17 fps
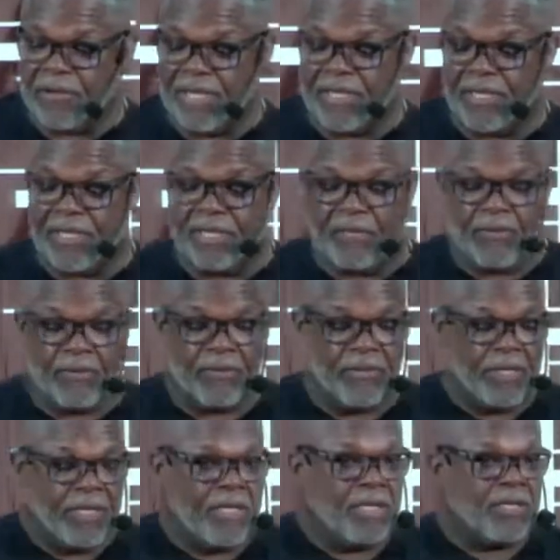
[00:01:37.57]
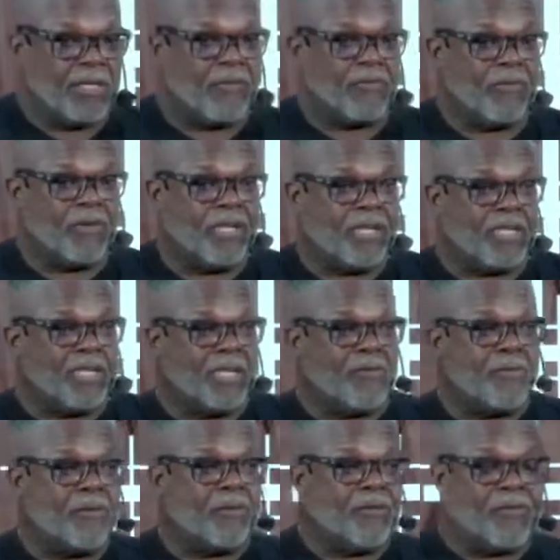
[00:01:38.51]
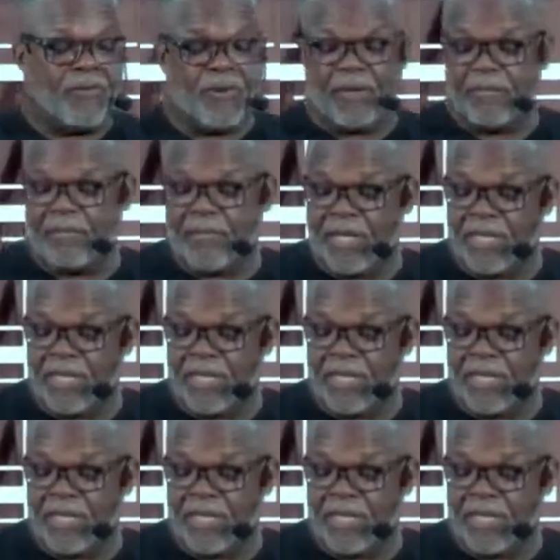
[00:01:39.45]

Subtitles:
and to reassemble from